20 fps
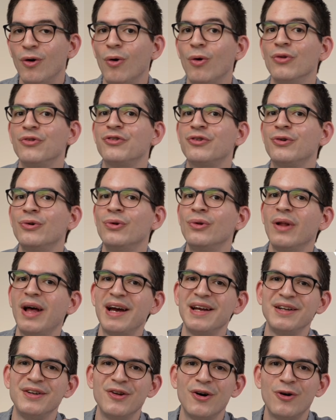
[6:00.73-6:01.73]
Old school,
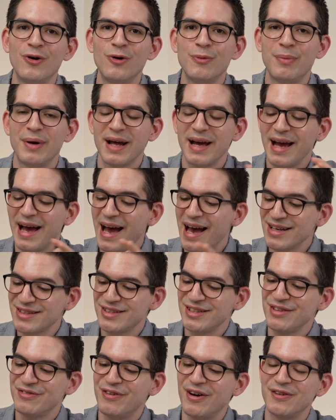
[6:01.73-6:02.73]
I know, but I
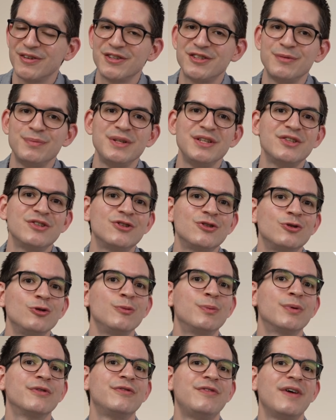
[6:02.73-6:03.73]
actually found it to be
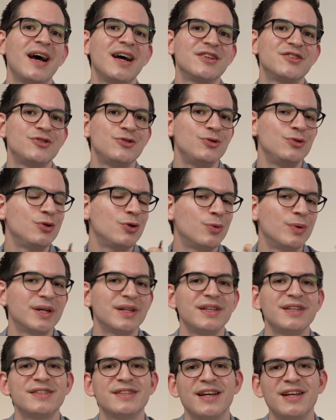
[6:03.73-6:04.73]
super fast to
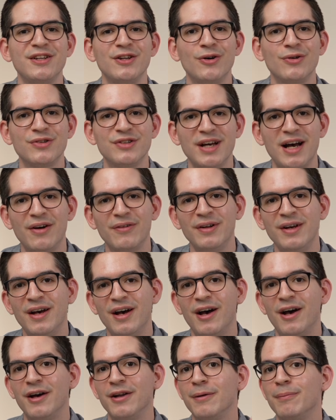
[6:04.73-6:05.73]
quickly say note down
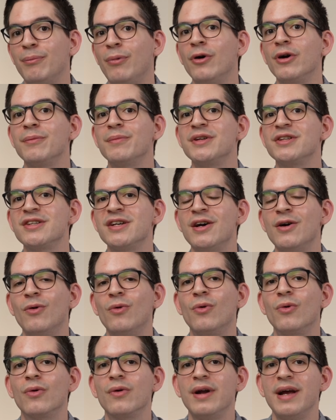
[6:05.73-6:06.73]
an appointment
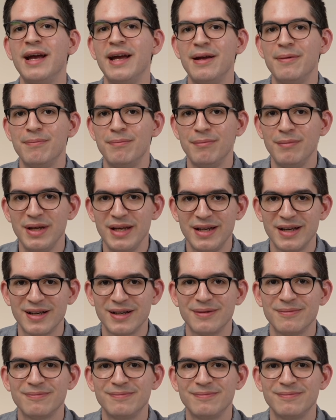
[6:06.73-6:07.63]
or a meeting.